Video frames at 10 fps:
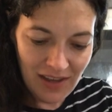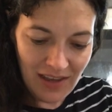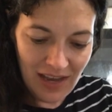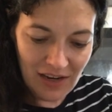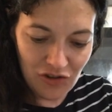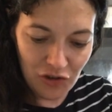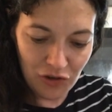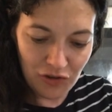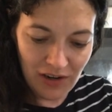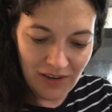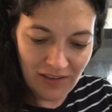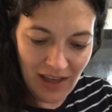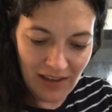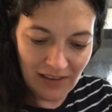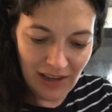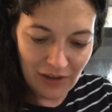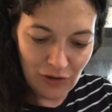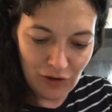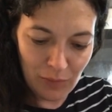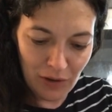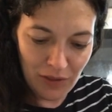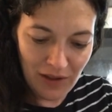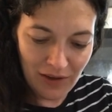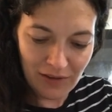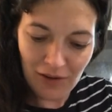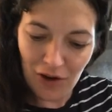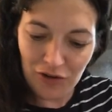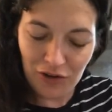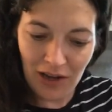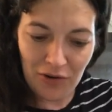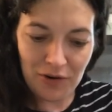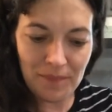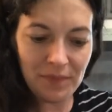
8 children that like to spill things on your counter.